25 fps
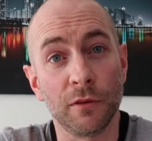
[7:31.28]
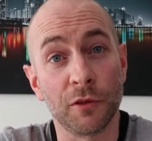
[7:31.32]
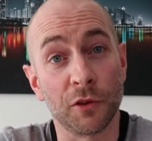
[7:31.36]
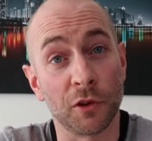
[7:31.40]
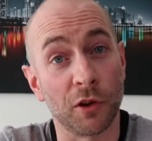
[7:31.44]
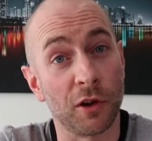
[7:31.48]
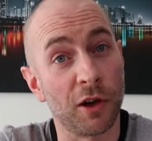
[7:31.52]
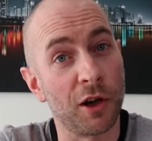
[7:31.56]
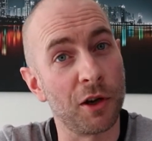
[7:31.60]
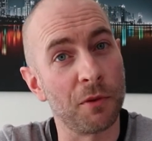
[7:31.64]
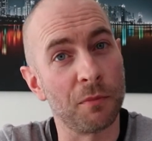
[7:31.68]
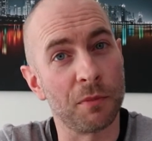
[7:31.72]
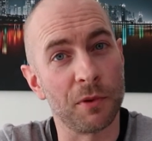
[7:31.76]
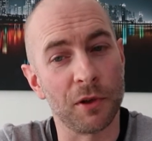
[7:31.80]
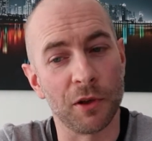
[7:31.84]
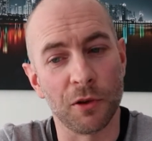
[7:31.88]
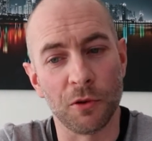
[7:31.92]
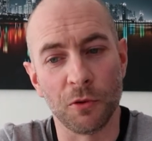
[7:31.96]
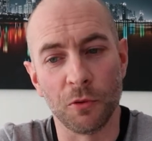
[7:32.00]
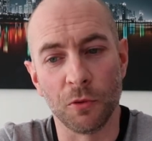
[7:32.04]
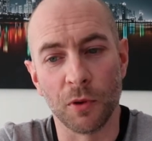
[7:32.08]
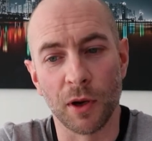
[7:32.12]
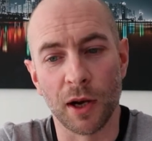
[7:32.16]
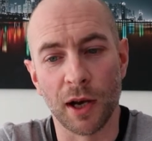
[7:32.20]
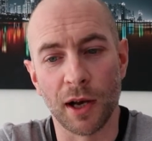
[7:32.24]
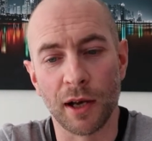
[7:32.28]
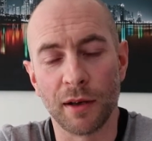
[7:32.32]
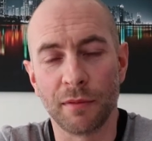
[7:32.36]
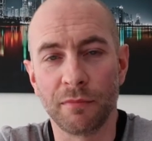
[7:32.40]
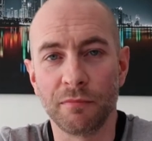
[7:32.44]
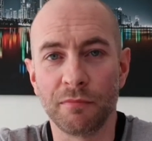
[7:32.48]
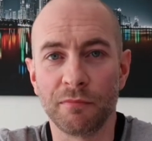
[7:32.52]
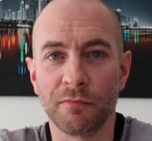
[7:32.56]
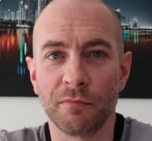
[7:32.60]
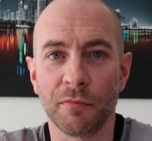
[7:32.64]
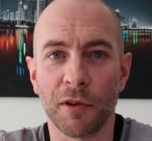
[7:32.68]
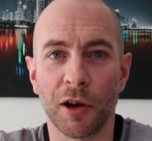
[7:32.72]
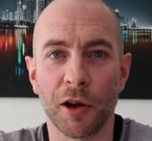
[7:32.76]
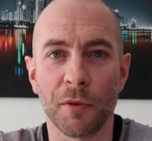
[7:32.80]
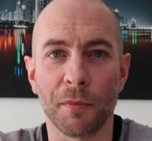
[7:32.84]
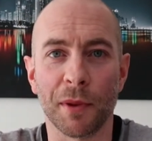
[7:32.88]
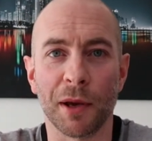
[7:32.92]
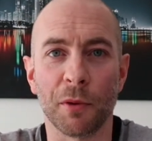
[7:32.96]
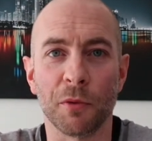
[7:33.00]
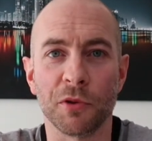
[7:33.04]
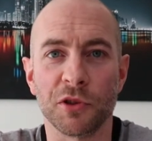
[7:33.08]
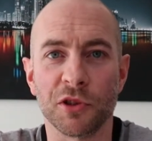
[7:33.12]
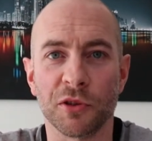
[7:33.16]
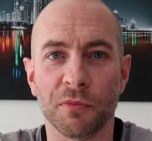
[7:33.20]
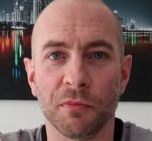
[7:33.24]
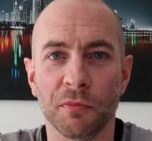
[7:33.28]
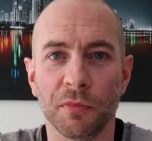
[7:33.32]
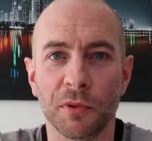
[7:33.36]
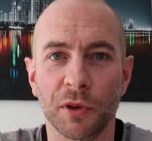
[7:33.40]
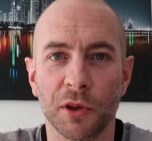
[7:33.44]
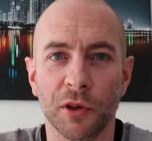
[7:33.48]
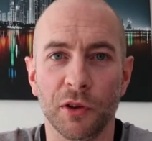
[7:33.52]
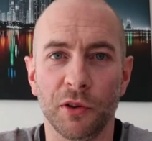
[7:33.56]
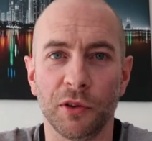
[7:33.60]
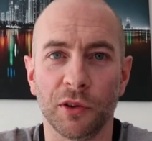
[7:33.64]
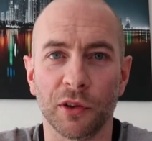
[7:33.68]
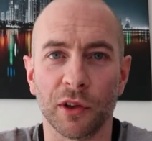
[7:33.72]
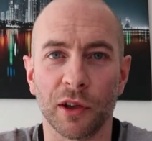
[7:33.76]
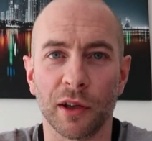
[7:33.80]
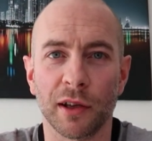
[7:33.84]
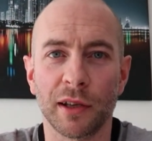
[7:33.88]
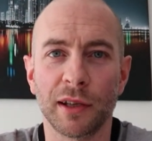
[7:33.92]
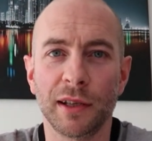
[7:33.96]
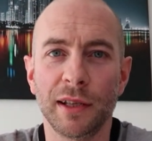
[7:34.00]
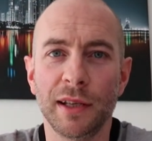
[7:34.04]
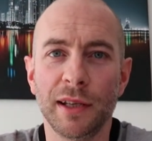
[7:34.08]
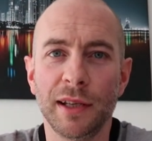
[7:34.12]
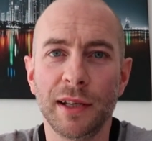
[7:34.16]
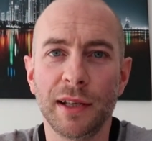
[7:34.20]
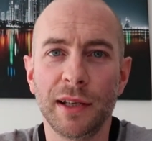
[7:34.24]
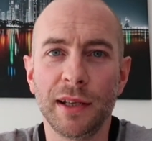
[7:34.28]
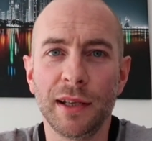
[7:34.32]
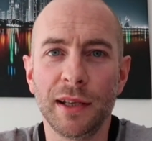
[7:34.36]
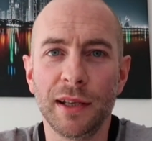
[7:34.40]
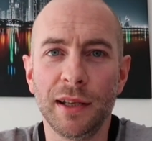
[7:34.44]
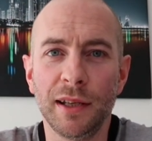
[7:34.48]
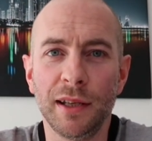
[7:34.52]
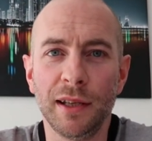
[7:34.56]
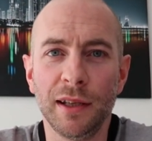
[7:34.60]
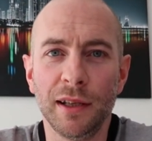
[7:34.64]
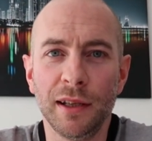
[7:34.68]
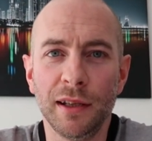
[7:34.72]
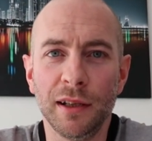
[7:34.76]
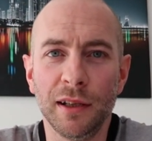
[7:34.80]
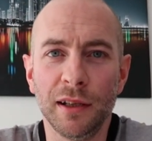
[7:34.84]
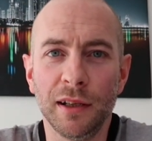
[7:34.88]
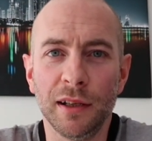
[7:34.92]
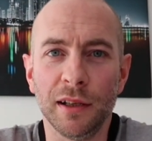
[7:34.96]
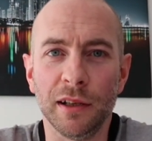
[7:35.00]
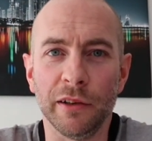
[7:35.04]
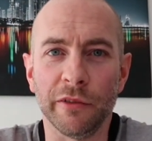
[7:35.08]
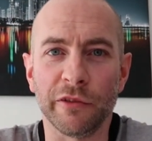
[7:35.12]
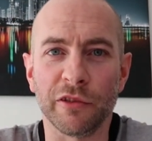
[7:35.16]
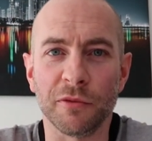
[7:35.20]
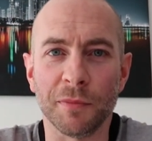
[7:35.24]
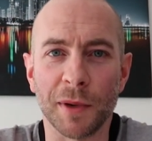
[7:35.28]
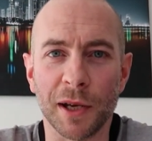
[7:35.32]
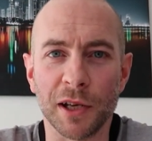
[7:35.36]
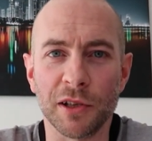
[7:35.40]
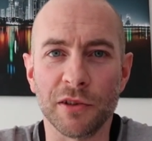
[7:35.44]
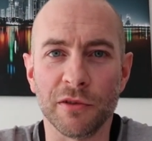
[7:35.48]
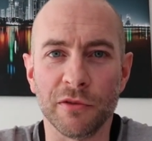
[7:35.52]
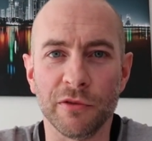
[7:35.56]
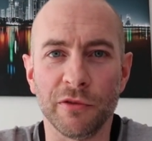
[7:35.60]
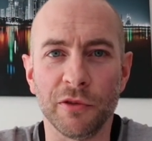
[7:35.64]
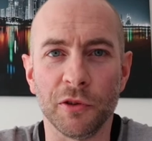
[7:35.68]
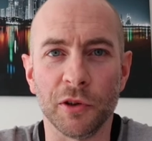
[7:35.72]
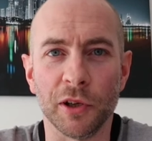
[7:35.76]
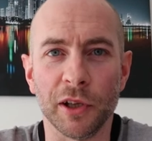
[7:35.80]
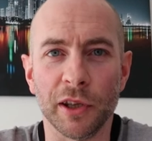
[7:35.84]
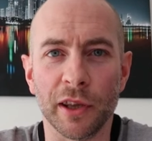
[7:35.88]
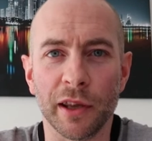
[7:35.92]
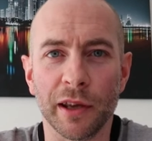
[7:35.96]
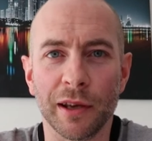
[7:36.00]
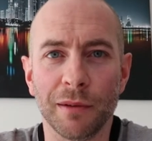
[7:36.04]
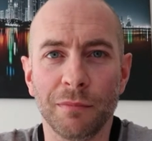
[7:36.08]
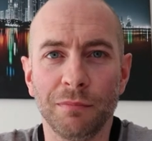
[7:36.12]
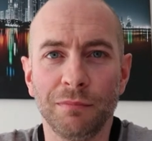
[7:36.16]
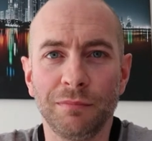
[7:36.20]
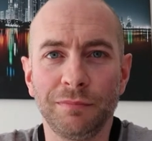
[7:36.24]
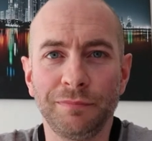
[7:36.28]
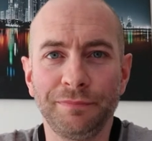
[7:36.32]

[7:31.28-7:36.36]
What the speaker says: I hope that was some good information for you there.